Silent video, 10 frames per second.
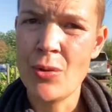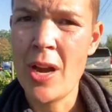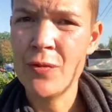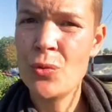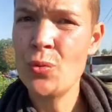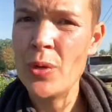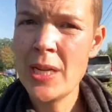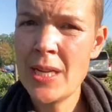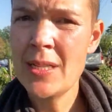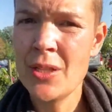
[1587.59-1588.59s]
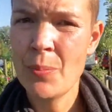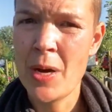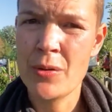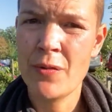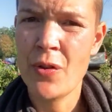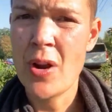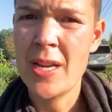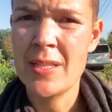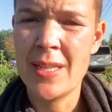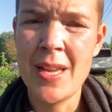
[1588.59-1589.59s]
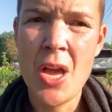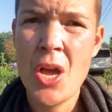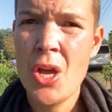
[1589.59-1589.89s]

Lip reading: You have to read about the variety.